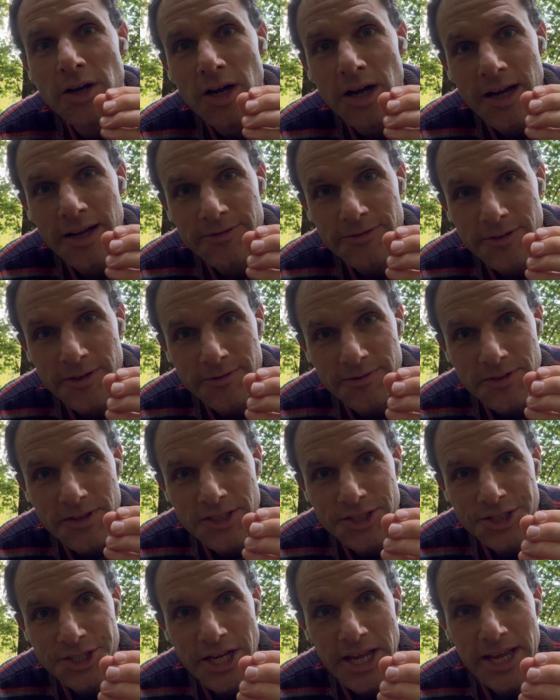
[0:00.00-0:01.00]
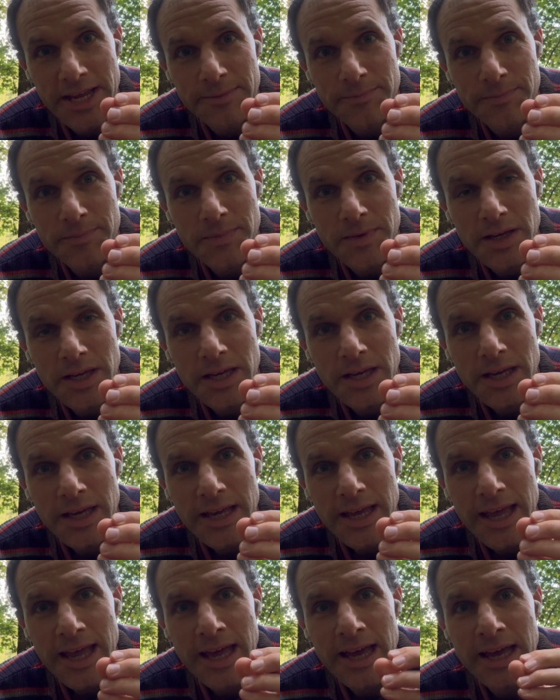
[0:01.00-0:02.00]
off of the shame
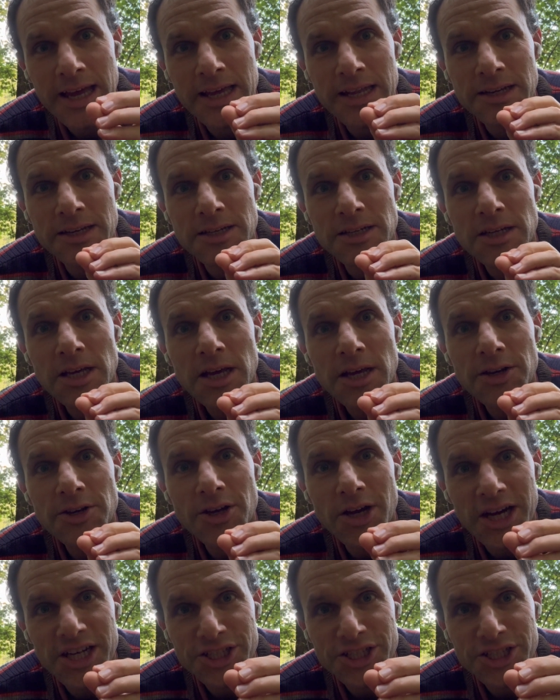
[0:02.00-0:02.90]
and not